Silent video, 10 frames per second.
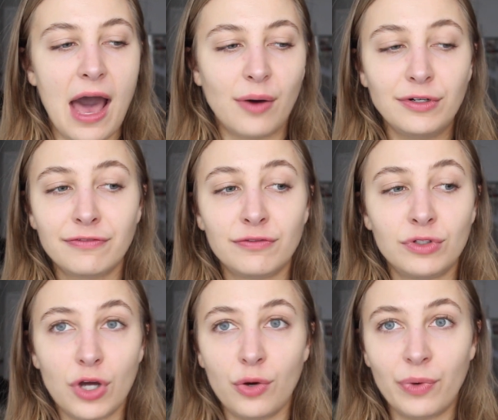Out of
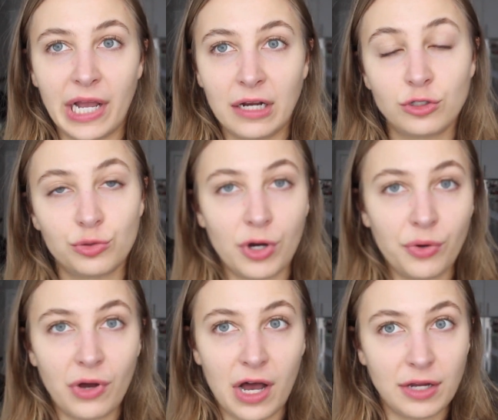nowhere,
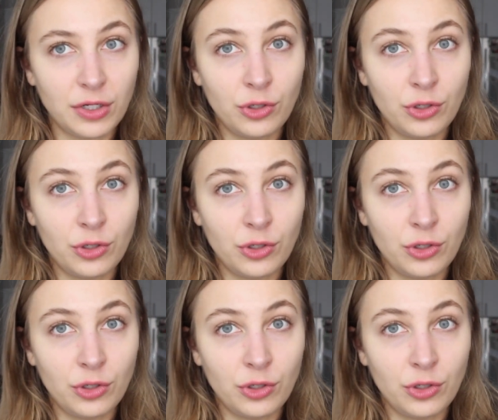Drogon,